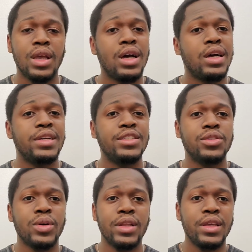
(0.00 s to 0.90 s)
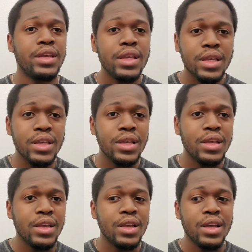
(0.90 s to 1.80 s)
I enjoyed it.
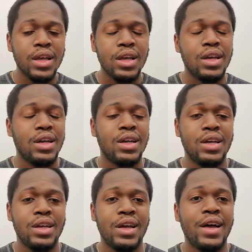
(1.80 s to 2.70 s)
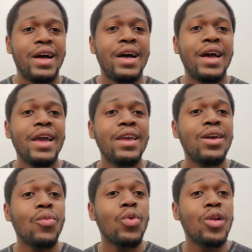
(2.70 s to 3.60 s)
I
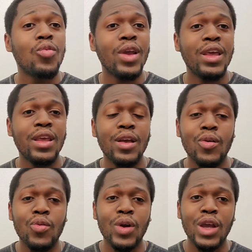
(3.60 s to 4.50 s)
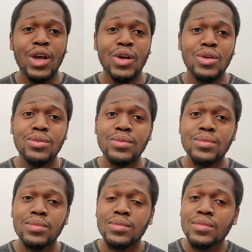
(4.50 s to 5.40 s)
would rate it around.